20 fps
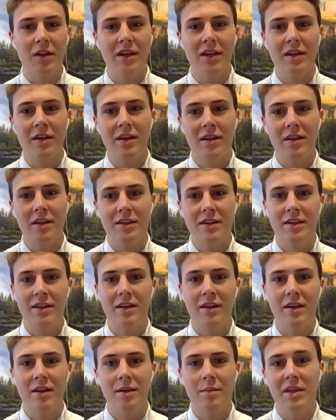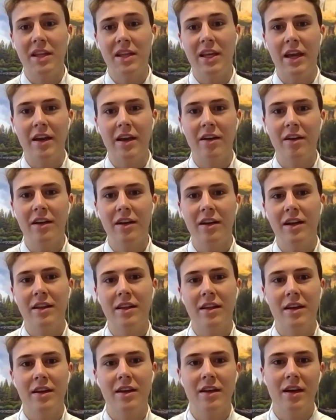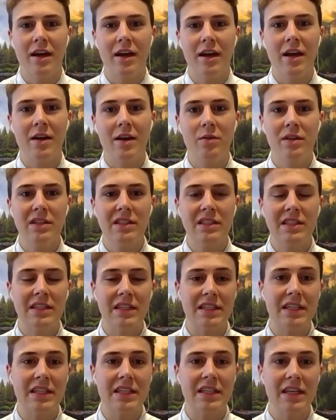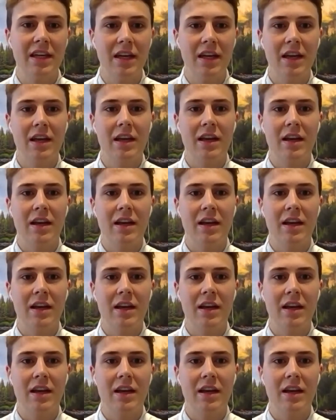It in the area that I was, the city,